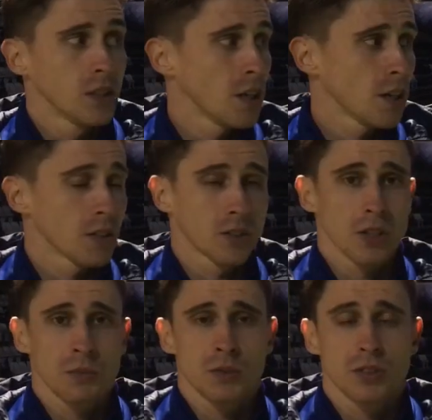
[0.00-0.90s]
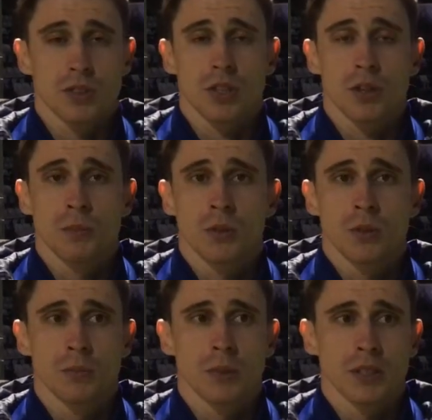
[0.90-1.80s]
Yeah, I think Tom's just got the
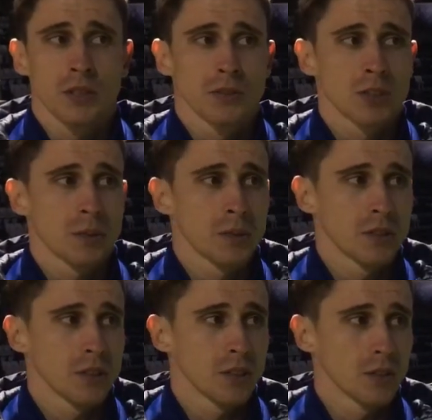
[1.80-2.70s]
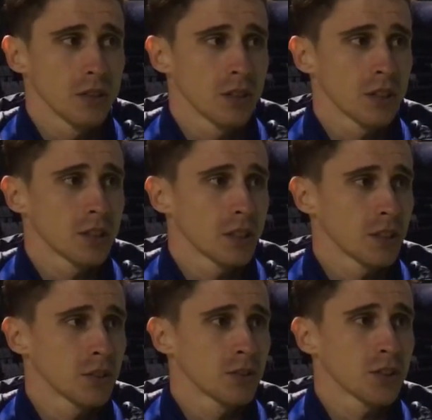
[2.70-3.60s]
ball, played over top and, you know, luckily
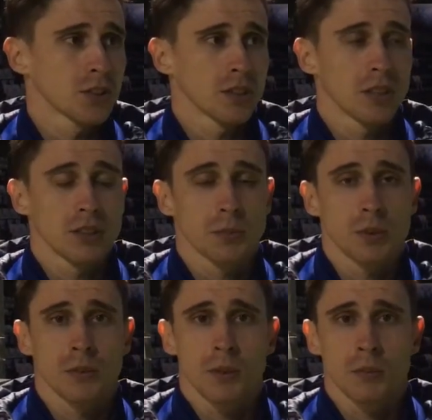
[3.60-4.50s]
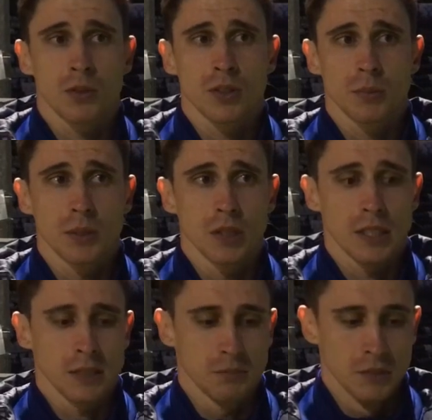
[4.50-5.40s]
taking a good touch and then just put it bottom corner.
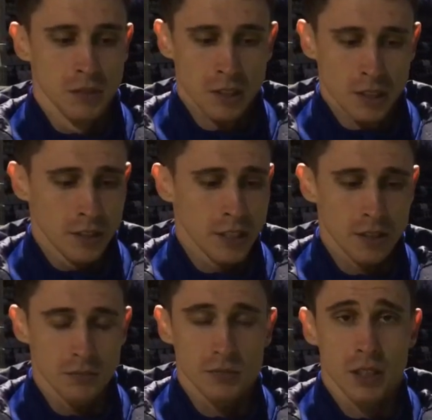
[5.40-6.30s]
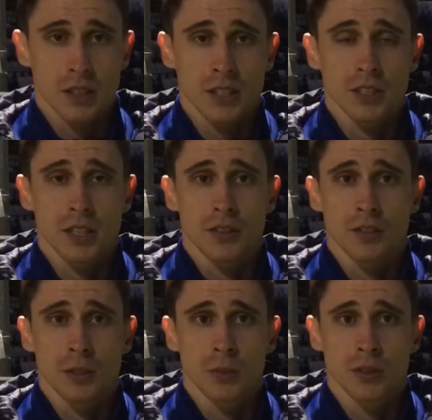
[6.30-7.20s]
But, nice to get the
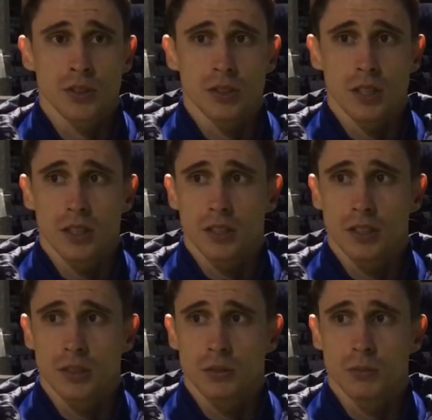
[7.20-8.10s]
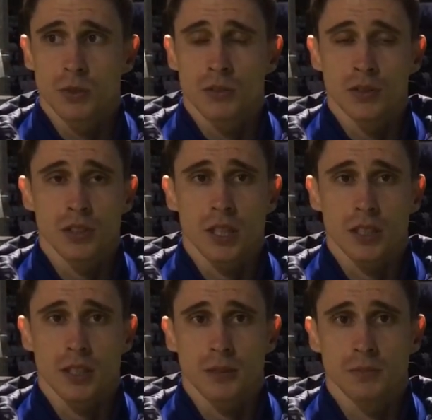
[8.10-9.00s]
3 points and, you know, move on to the
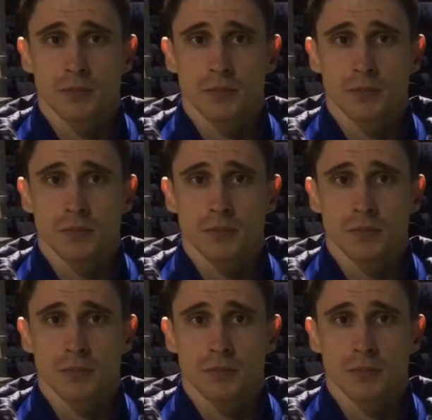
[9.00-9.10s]
next game.